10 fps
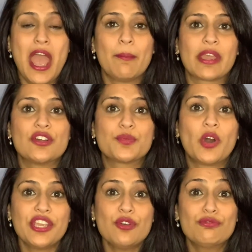Because
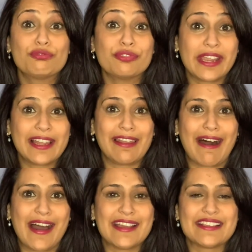what you'll
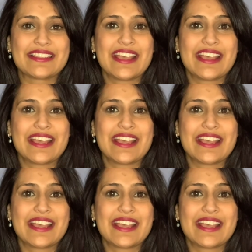realize